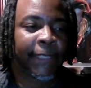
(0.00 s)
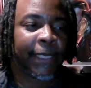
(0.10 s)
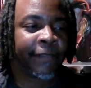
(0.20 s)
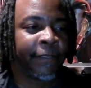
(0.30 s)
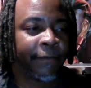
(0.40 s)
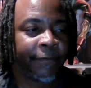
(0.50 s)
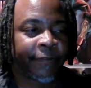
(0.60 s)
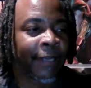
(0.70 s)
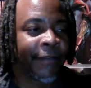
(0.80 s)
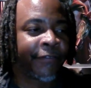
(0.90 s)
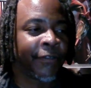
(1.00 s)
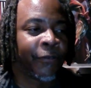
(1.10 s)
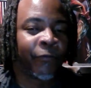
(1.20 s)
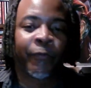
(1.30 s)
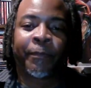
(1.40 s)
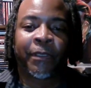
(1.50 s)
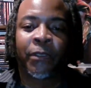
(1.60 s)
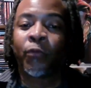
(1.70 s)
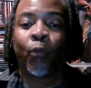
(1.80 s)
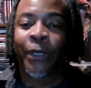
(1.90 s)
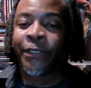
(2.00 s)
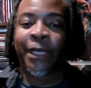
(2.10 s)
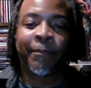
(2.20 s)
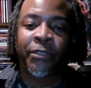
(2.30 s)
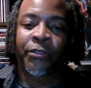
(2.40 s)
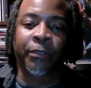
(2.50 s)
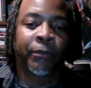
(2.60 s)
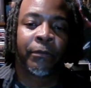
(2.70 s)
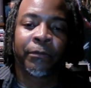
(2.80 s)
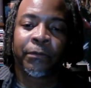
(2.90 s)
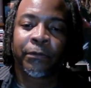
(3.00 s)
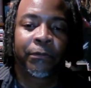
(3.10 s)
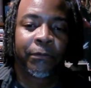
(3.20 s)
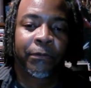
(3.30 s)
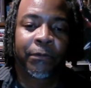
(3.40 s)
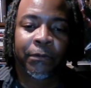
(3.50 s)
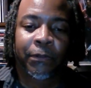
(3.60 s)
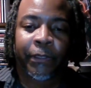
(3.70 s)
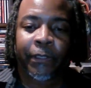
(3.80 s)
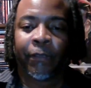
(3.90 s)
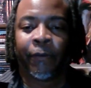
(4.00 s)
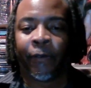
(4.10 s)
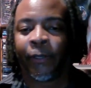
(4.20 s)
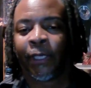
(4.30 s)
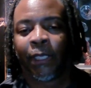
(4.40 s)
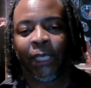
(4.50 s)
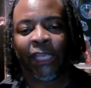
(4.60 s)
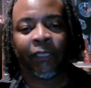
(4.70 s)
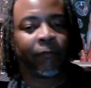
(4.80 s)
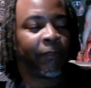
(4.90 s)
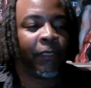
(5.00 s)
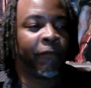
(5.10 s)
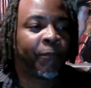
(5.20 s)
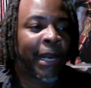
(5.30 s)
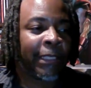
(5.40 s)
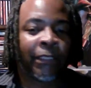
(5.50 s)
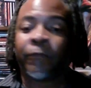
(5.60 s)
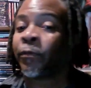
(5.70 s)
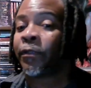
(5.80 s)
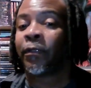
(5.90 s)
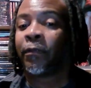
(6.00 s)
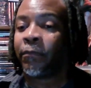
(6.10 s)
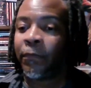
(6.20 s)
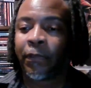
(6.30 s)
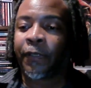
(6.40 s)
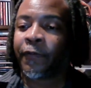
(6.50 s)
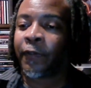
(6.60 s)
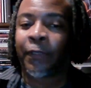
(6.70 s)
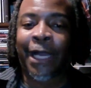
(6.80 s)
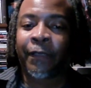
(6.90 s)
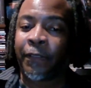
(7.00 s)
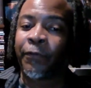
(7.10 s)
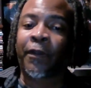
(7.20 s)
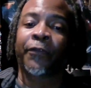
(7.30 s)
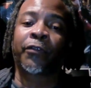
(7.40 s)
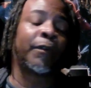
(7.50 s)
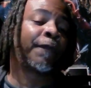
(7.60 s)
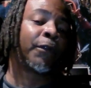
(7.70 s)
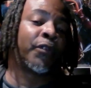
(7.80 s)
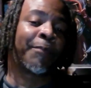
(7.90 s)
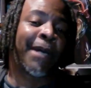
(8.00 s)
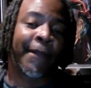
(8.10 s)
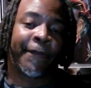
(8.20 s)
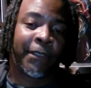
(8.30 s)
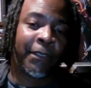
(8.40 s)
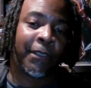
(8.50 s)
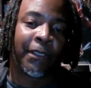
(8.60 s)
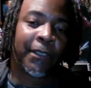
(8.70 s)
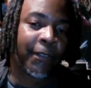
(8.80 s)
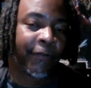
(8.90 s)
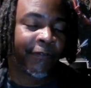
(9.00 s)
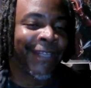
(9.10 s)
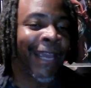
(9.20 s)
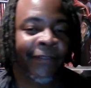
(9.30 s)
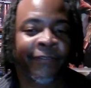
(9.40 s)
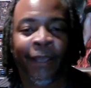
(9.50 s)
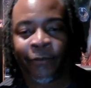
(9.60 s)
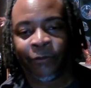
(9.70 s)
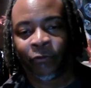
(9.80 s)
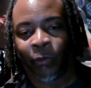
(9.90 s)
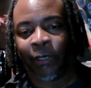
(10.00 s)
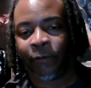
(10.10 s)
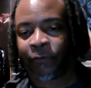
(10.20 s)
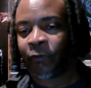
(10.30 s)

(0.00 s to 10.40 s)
I think Sly Stone would be one-dimensional. You know, it probably would, because he was also influenced by the Stax sound as well.